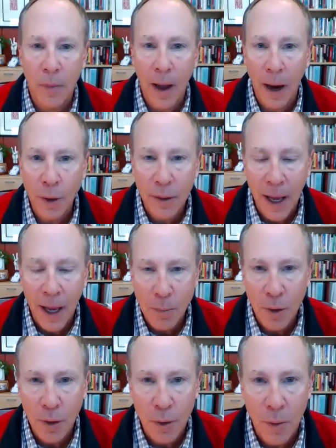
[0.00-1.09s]
how you came
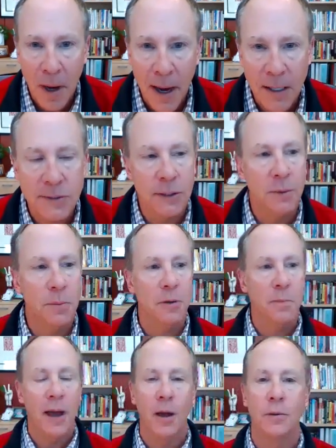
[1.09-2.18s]
to UX, a little bit
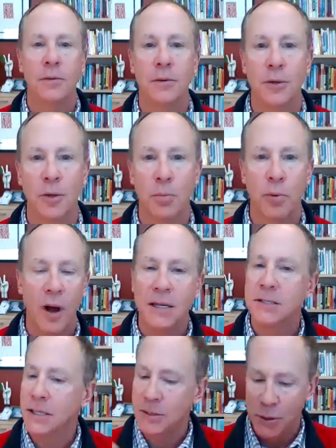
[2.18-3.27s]
about your
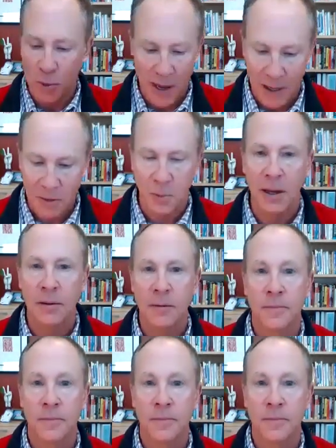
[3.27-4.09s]
process, your pathway.